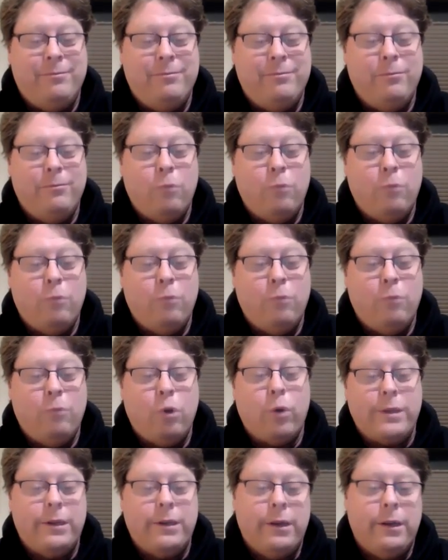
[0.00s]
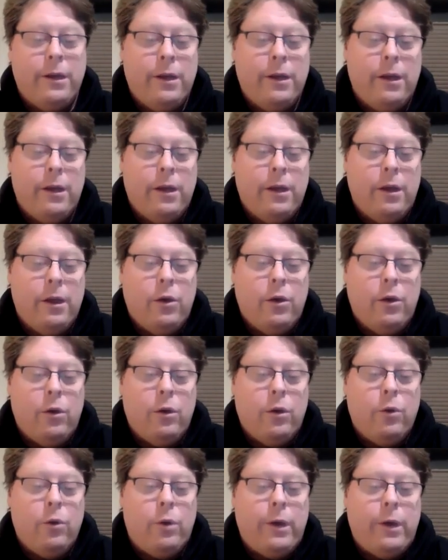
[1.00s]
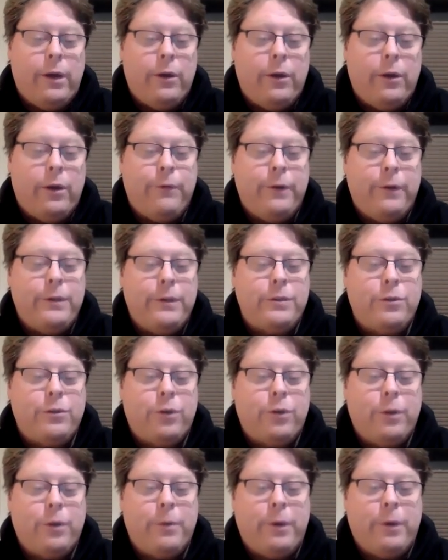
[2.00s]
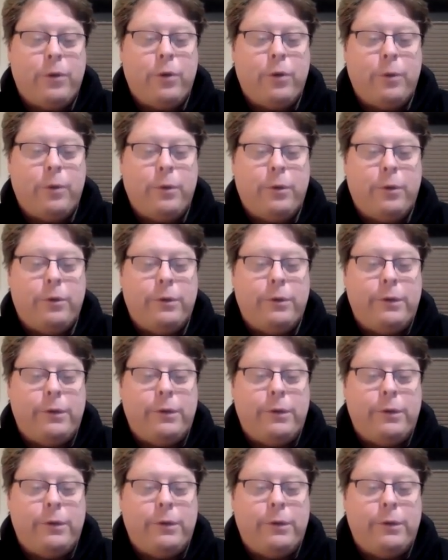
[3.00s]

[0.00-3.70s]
More risk. You want to hear a fun story about crypto?